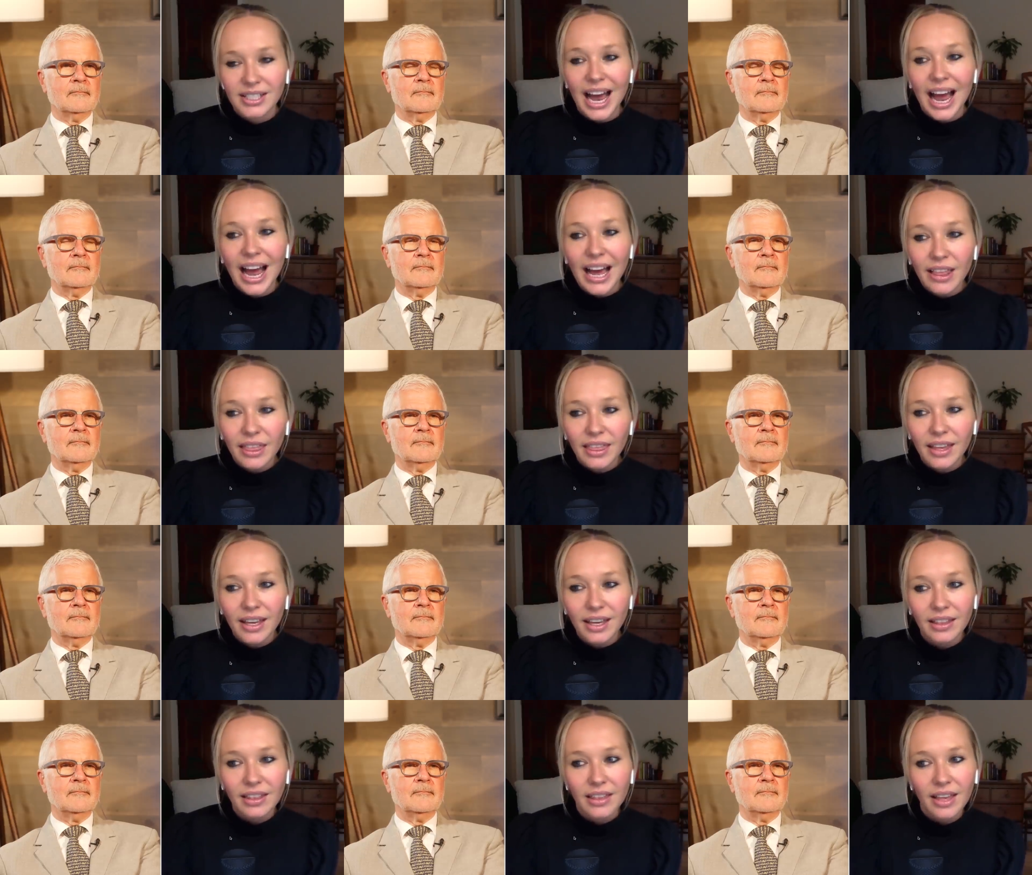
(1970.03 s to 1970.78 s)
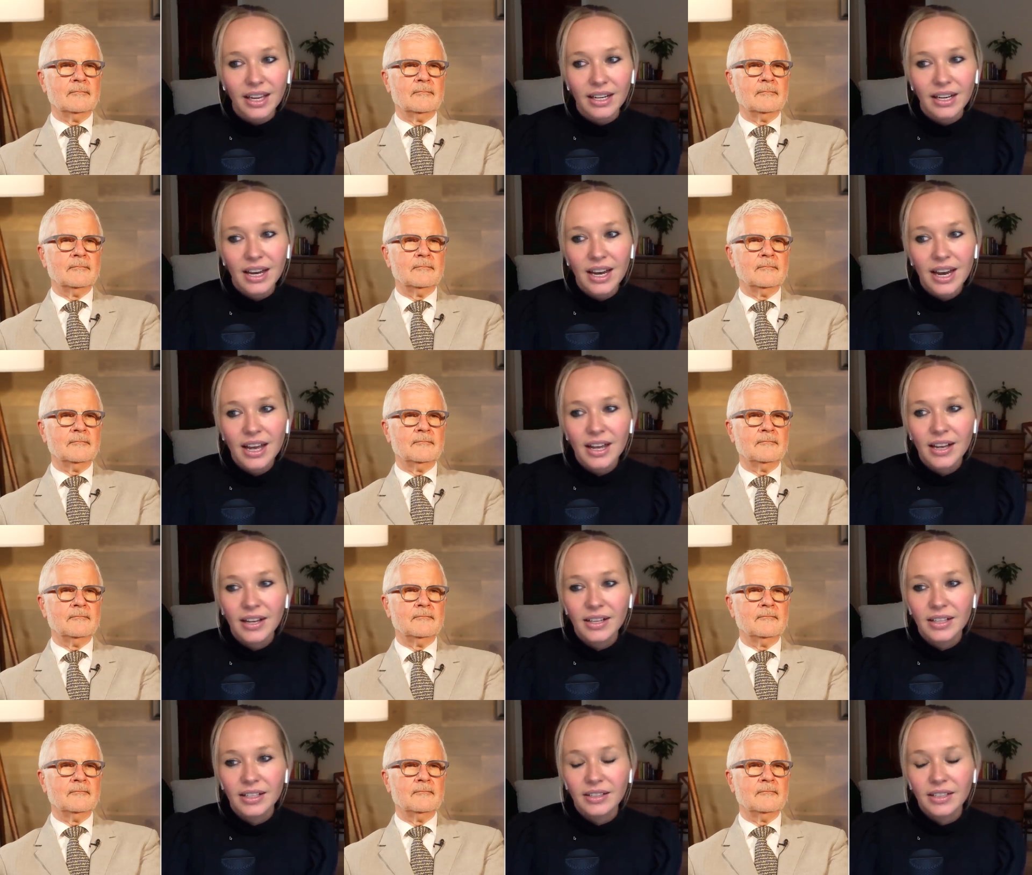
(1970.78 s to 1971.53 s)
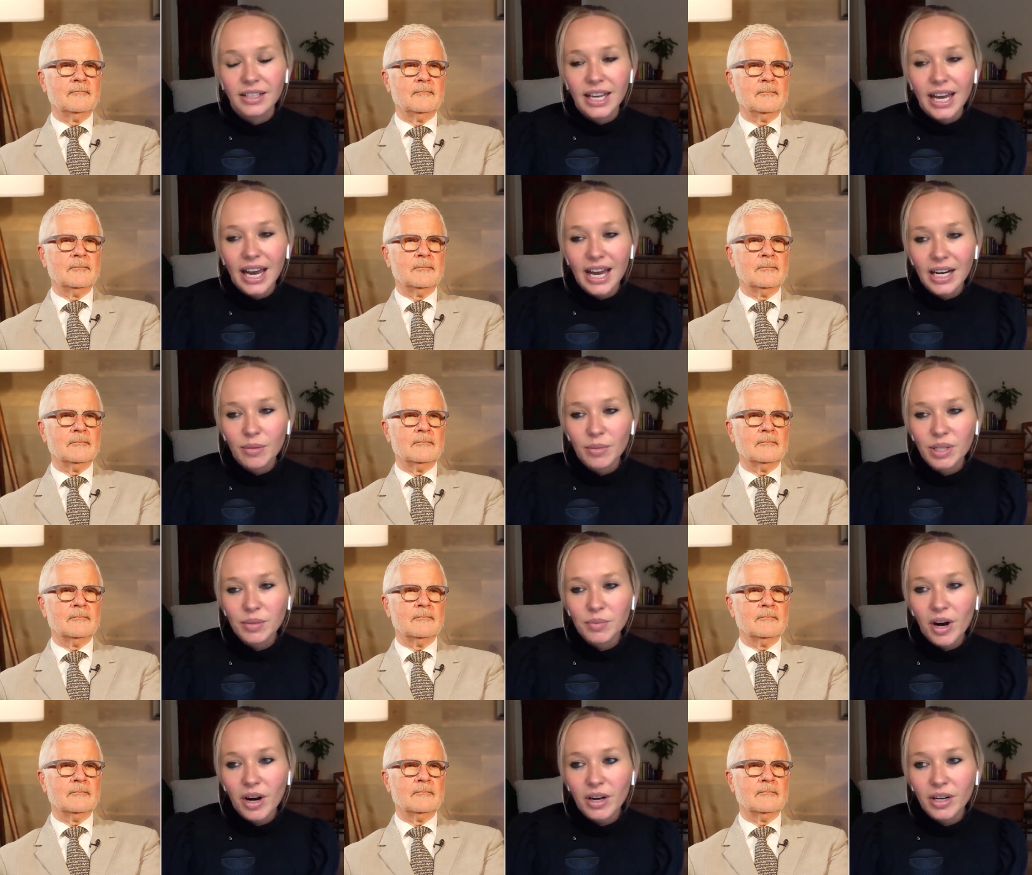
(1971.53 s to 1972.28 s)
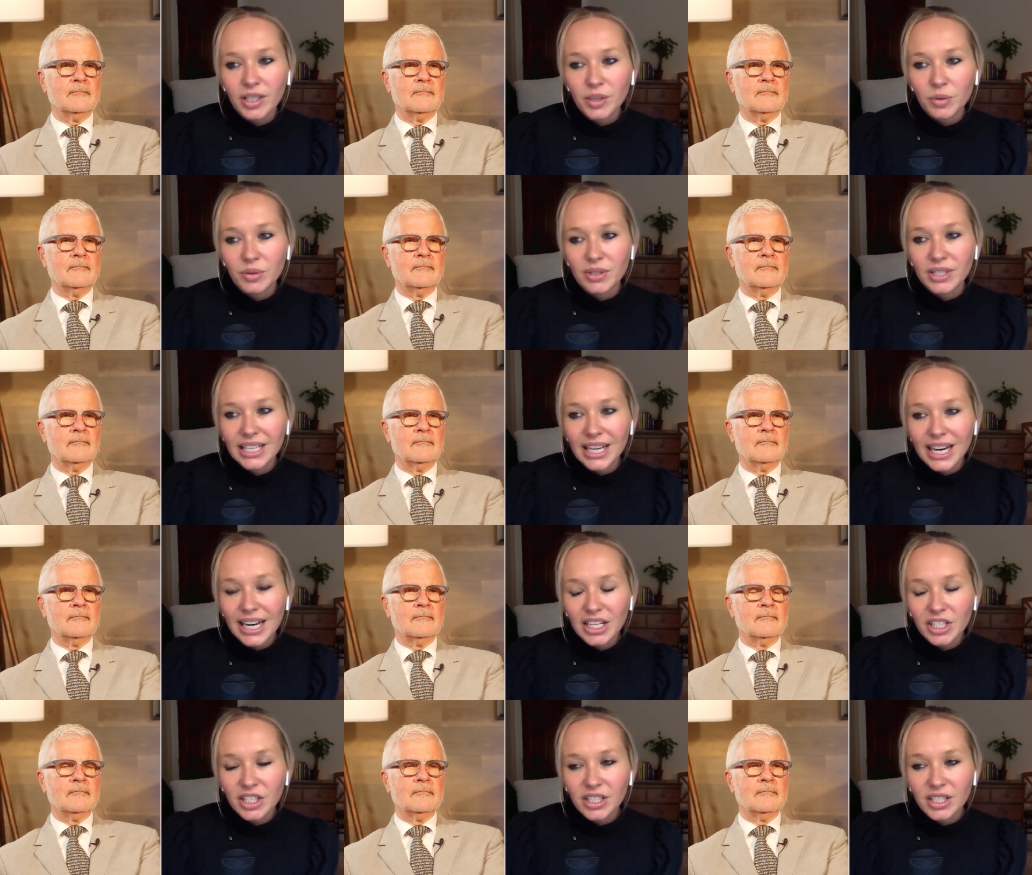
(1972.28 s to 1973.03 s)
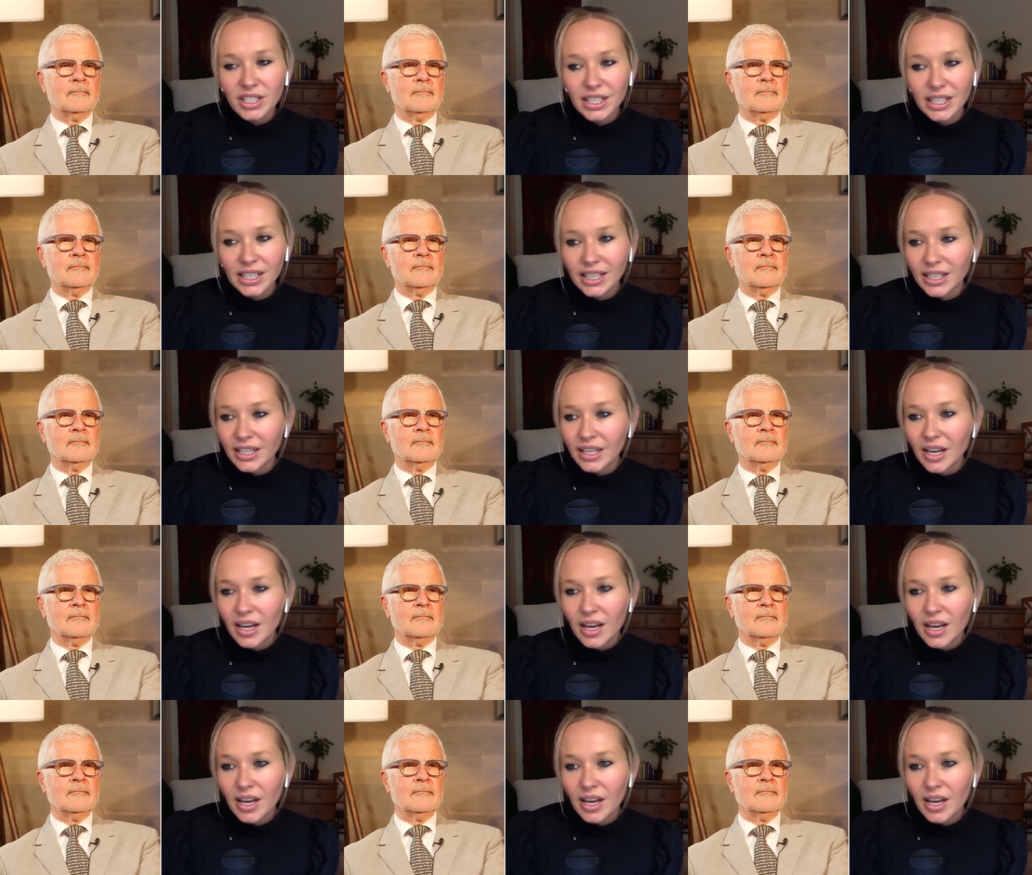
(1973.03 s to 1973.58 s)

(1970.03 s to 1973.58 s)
Speaker 1: I think that cannabis products with THC